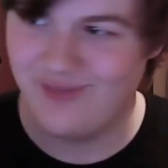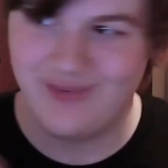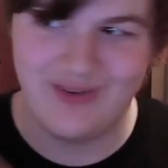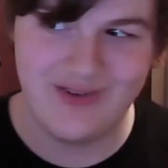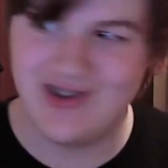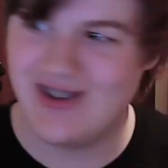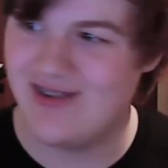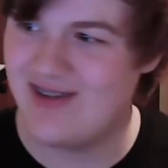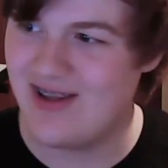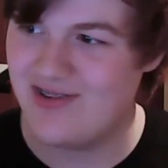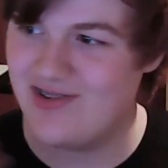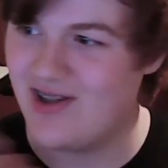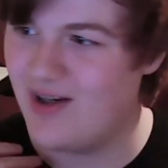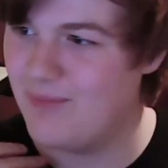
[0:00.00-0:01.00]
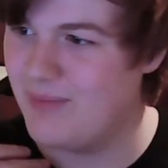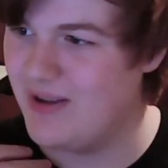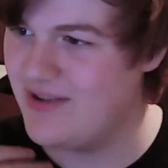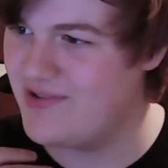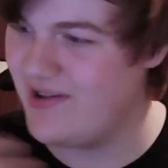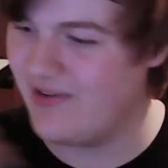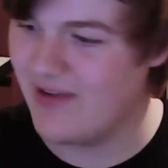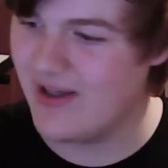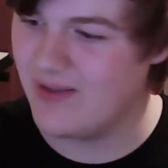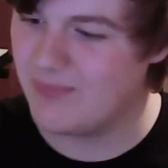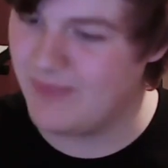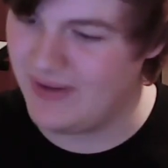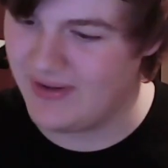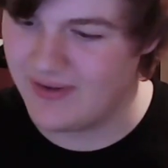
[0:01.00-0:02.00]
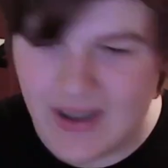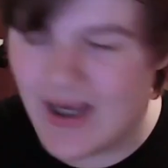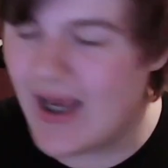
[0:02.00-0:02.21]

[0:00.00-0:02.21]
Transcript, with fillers: you're using a desktop PC like me.